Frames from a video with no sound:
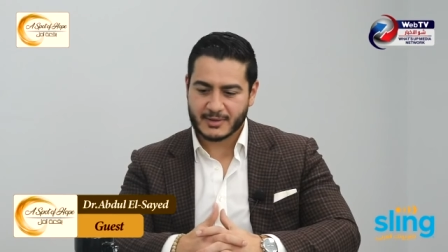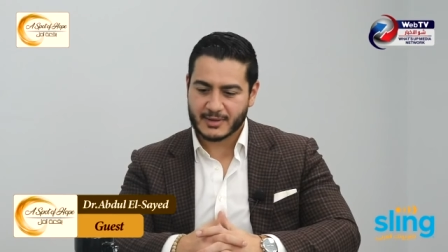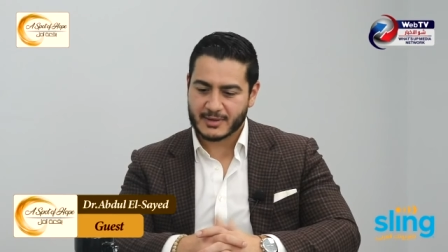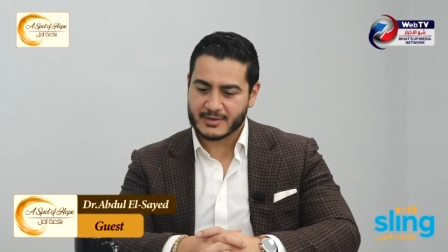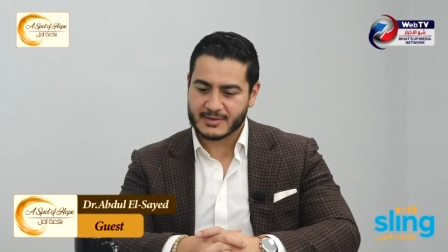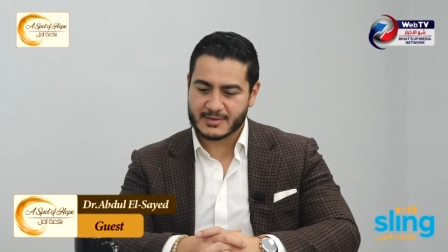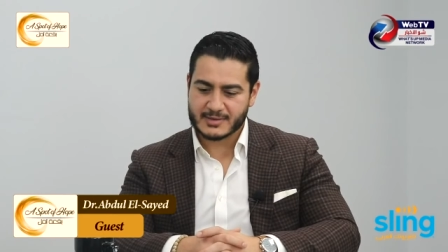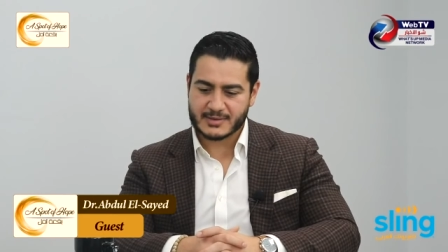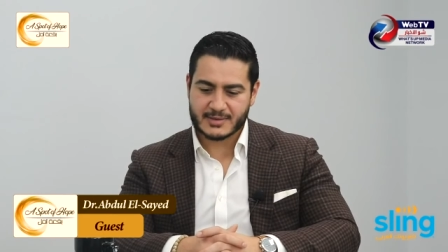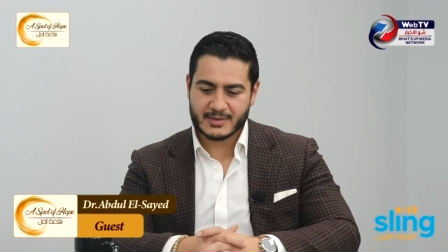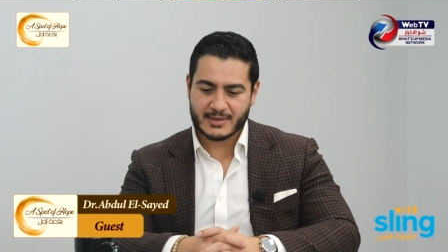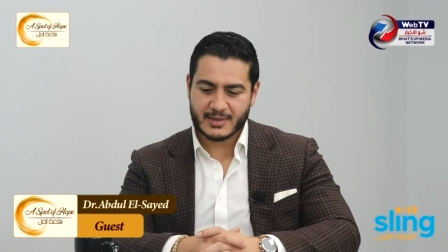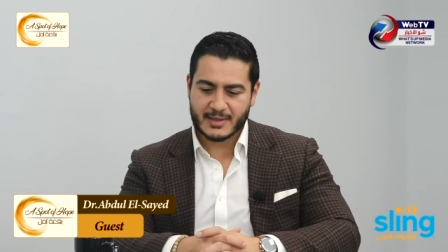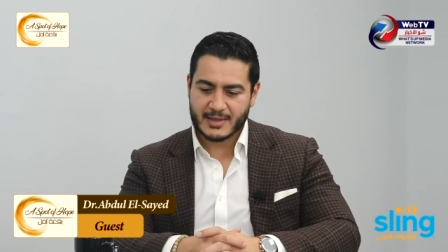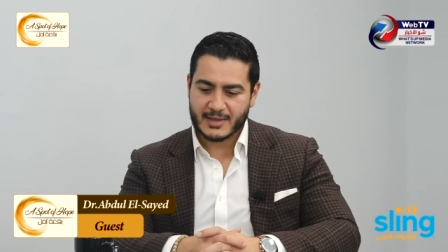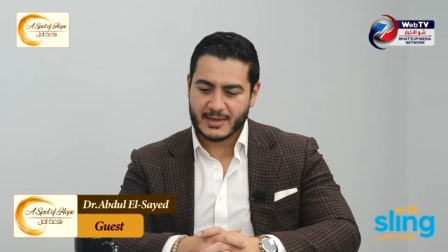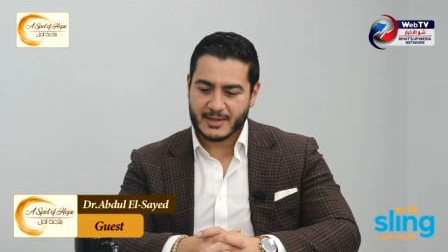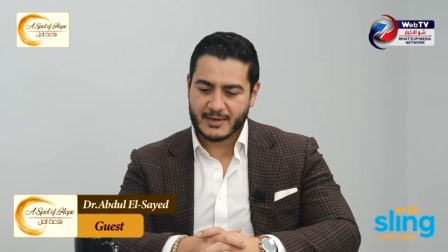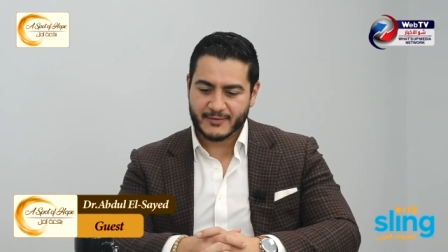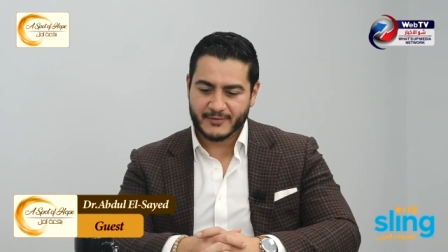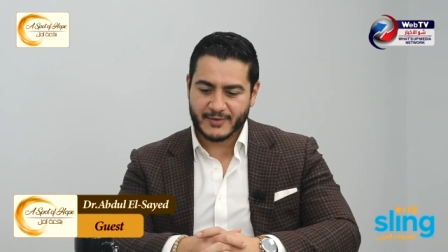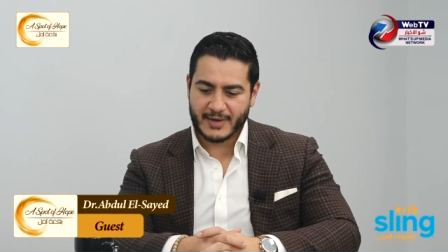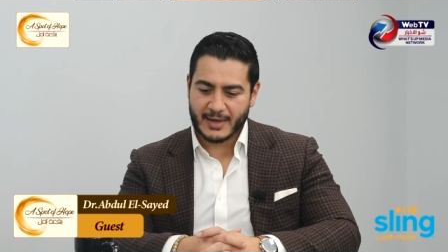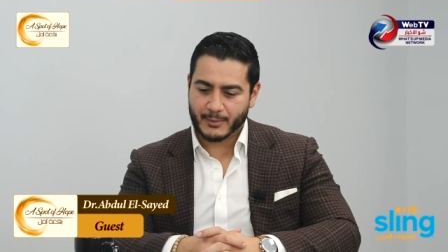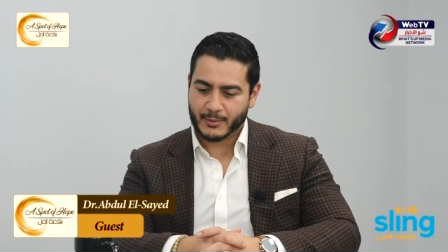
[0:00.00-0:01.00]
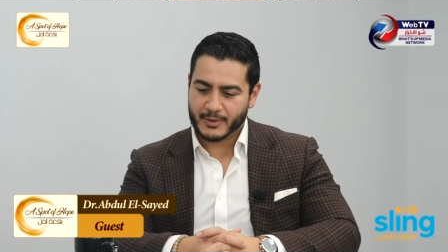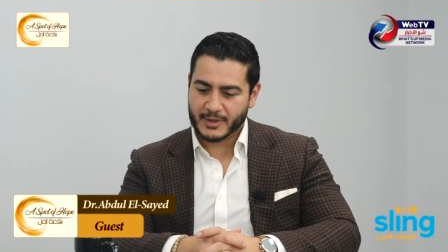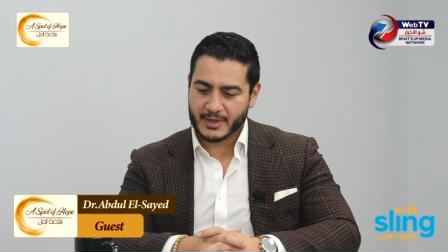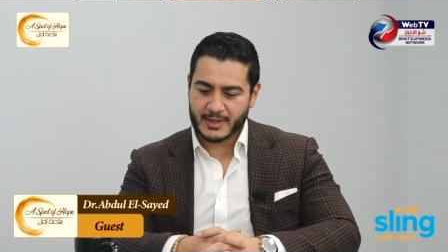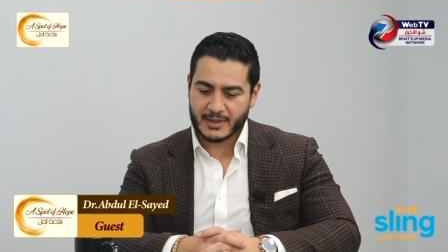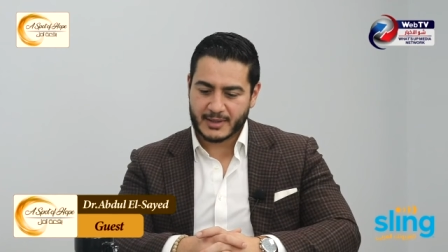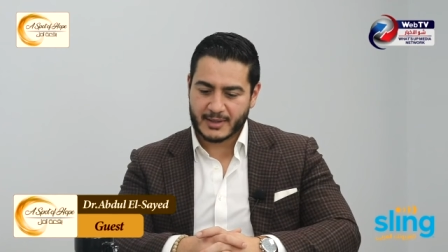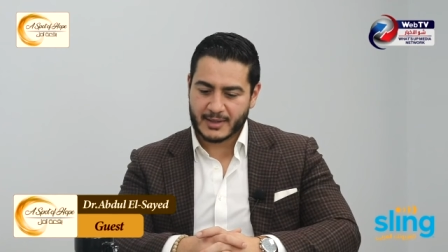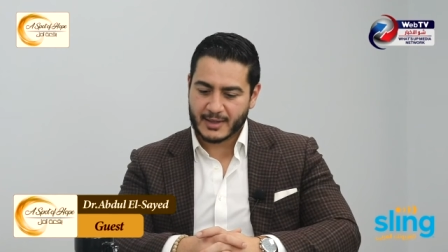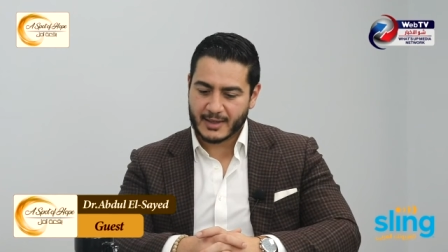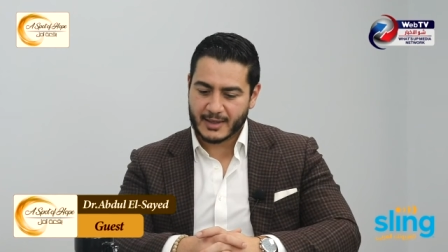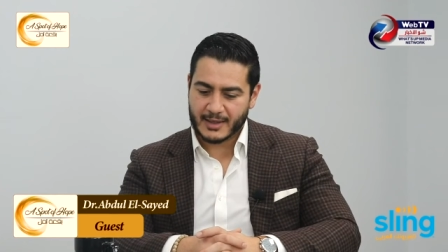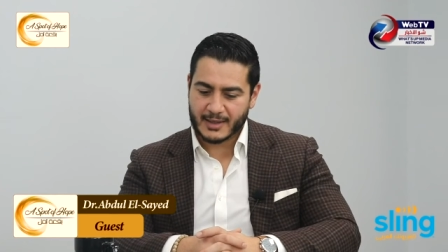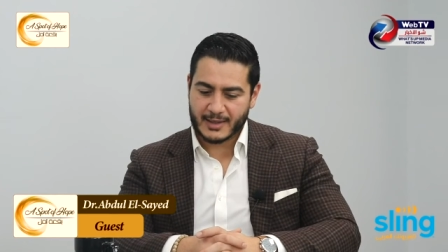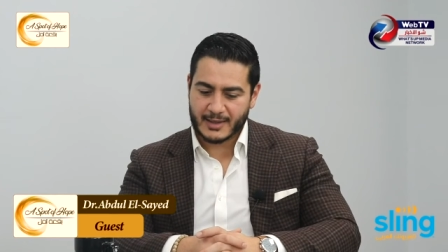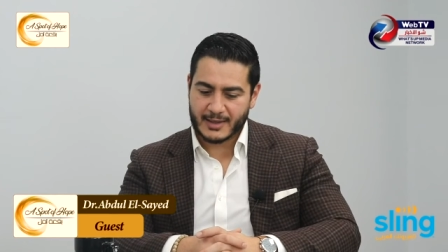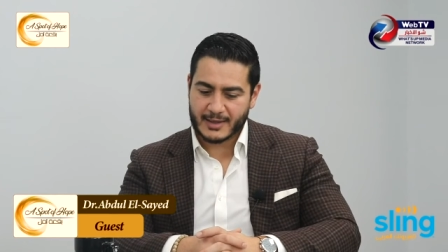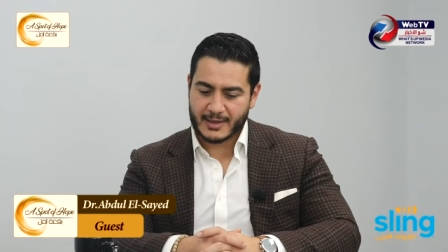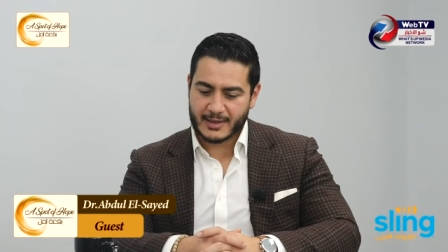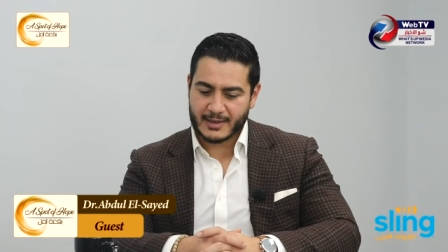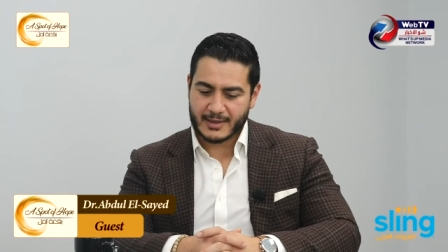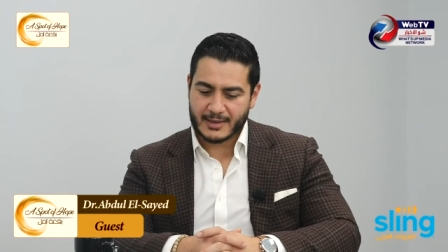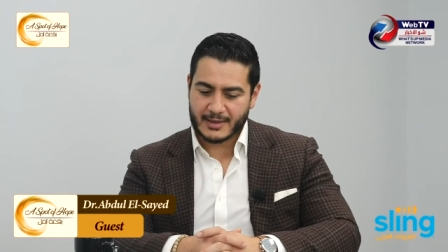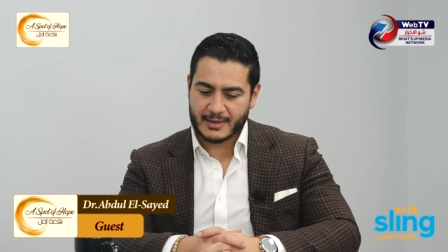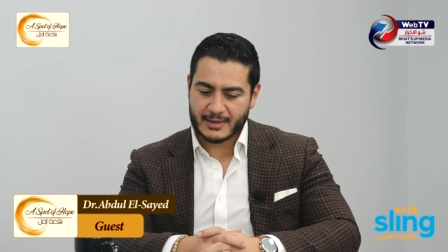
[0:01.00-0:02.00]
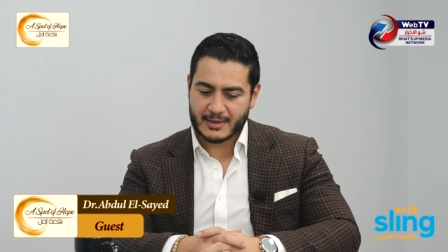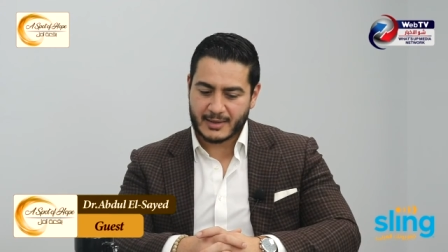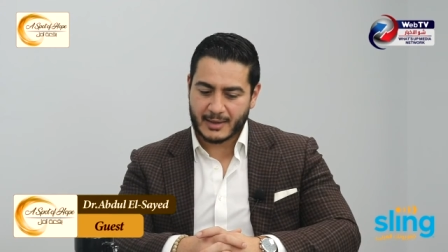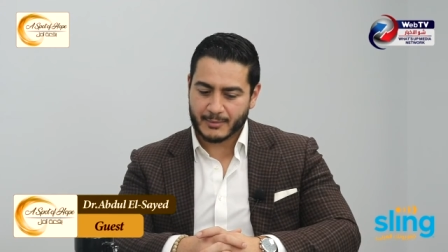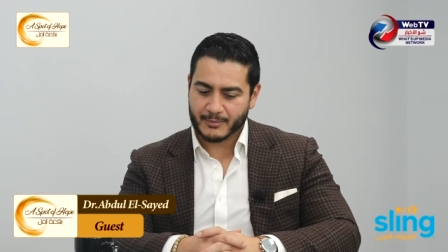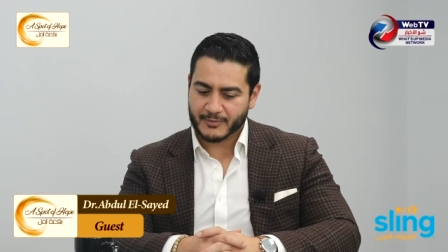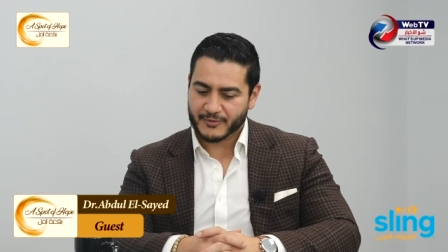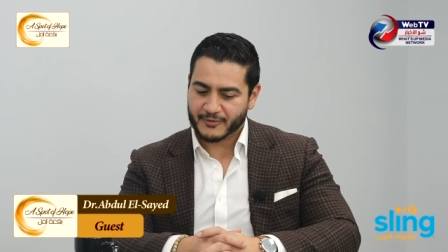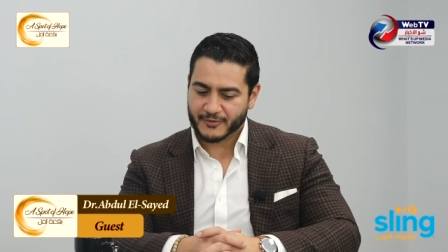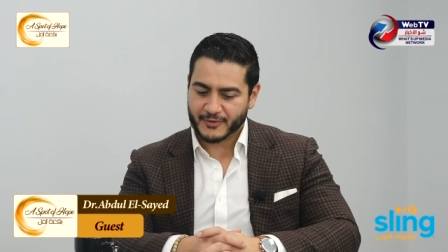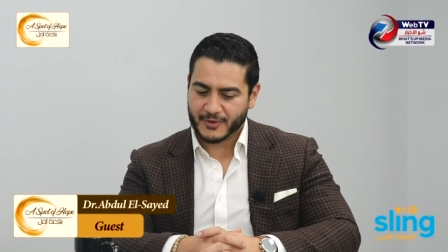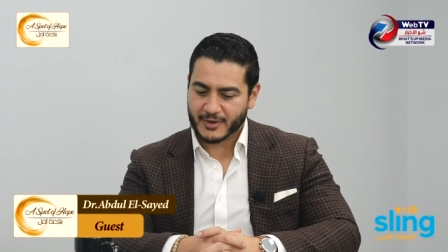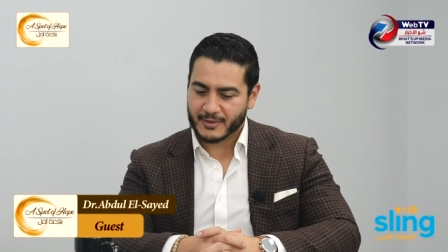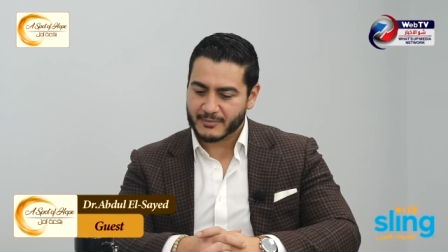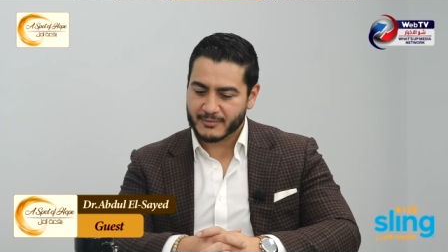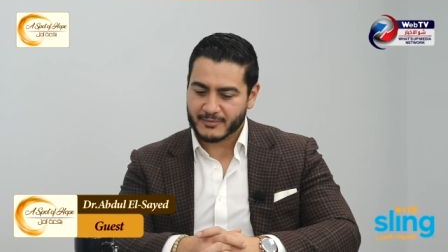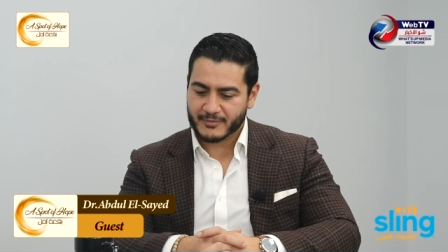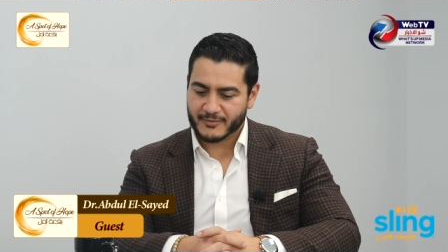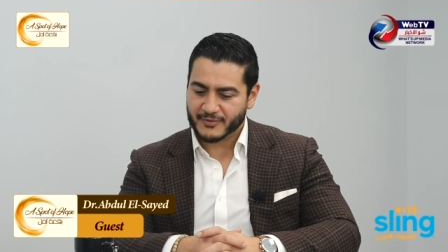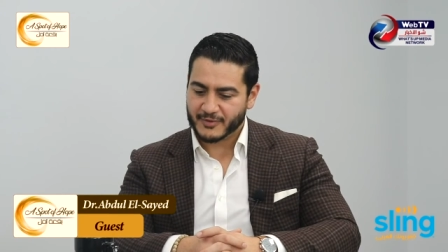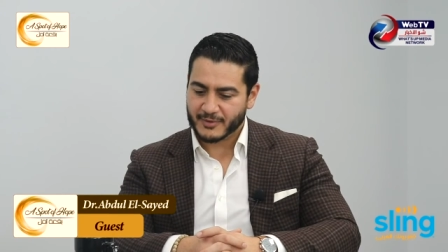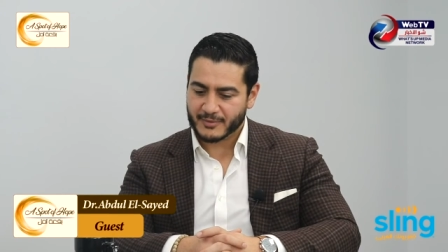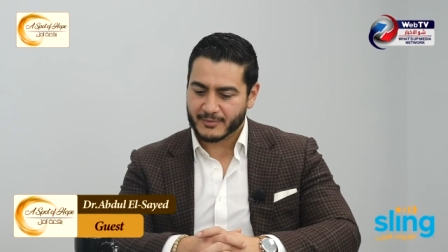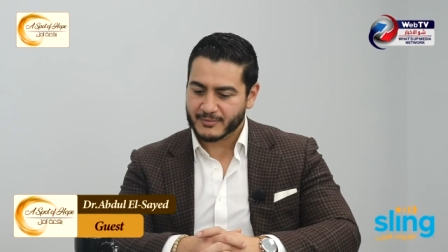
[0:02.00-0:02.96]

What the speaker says: His family comes from